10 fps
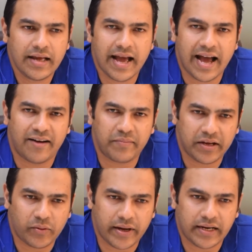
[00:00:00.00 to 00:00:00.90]
have
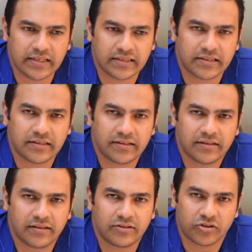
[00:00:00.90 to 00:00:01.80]
my queries
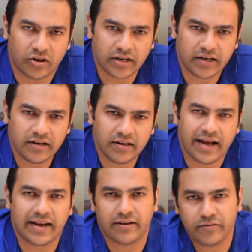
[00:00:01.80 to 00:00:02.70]
sorted,
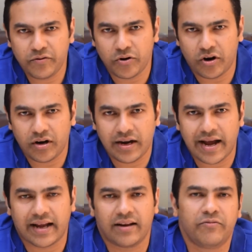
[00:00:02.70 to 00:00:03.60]
and if not,
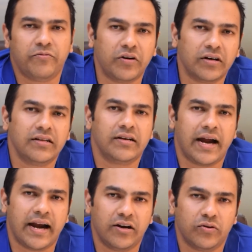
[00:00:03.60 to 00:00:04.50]
I can further
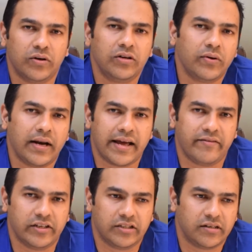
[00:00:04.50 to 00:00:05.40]
hand over to a
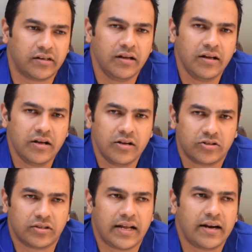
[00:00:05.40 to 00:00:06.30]
live agent.
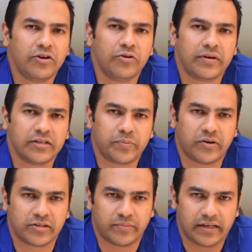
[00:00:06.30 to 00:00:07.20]
So there are numerous
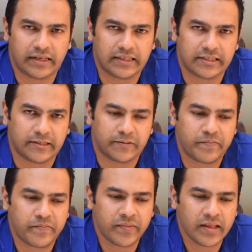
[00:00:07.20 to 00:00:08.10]
possibilities here.
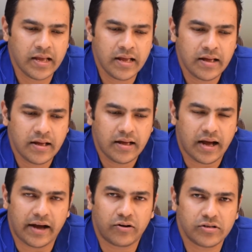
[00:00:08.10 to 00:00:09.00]

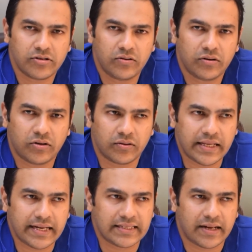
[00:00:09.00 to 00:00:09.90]
I also took
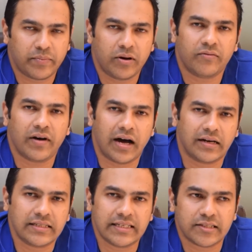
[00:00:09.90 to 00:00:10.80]
the example of
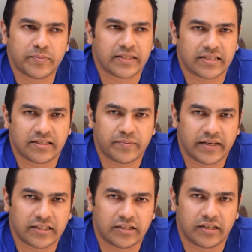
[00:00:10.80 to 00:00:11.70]
RCS business
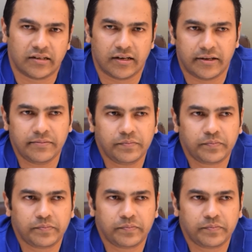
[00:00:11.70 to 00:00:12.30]
messaging earlier.